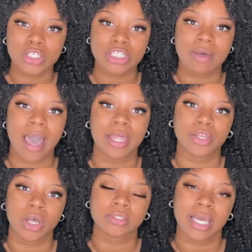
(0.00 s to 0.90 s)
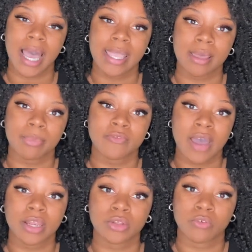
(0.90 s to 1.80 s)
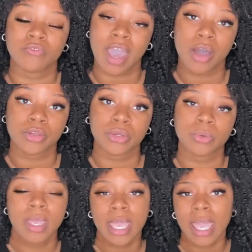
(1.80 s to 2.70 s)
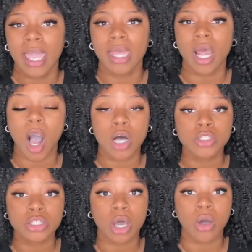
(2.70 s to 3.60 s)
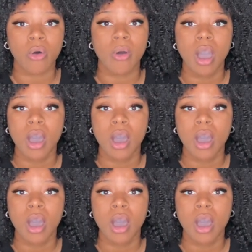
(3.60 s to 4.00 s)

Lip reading: just so I know that I am providing you value. And also